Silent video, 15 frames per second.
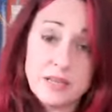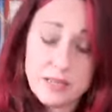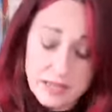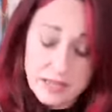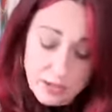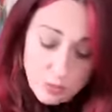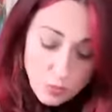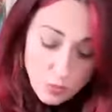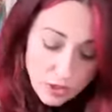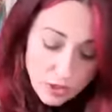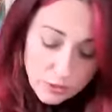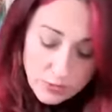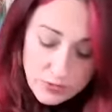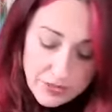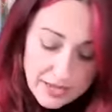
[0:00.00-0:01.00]
that can
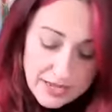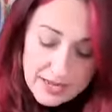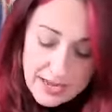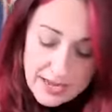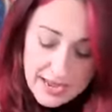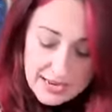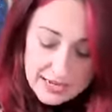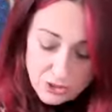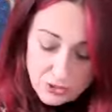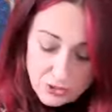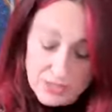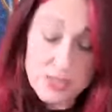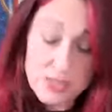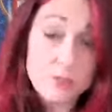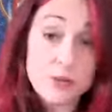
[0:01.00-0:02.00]
work with it and
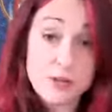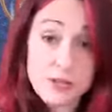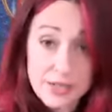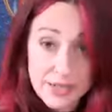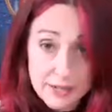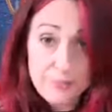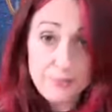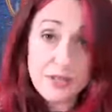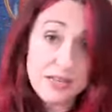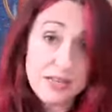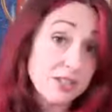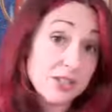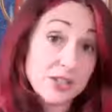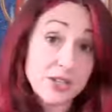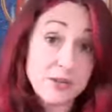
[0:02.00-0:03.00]
transmute it
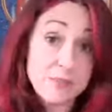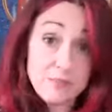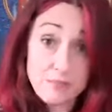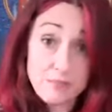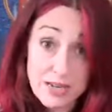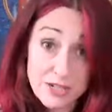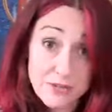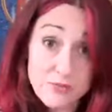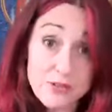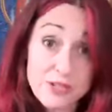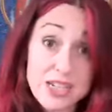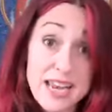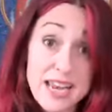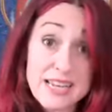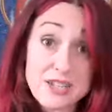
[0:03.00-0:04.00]
into passion for
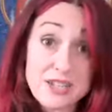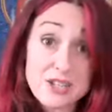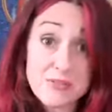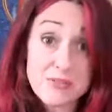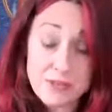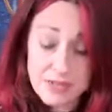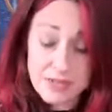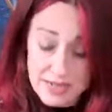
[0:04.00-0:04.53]
change.